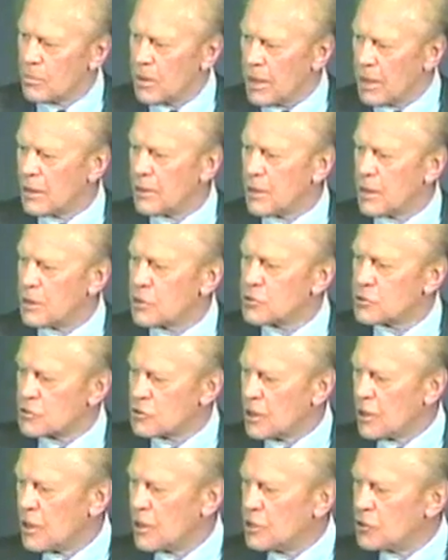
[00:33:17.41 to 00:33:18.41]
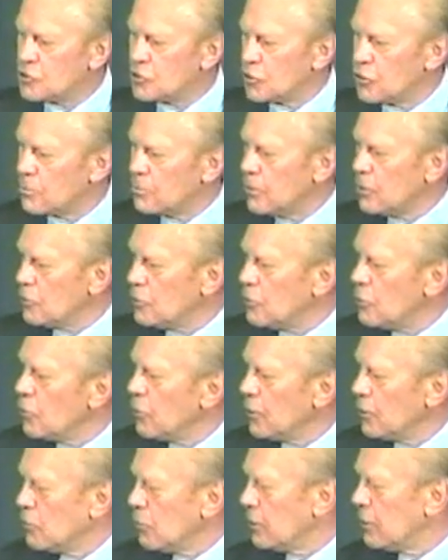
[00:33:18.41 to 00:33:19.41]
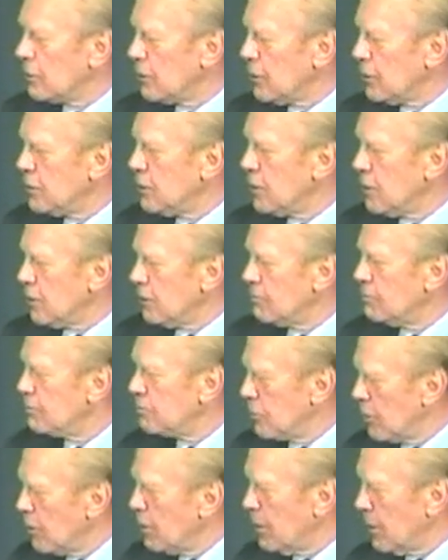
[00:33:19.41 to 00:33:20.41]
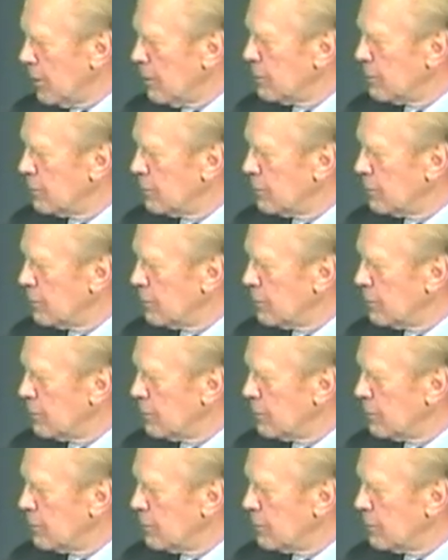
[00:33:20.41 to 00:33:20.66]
NSC should have been doing what he did, period.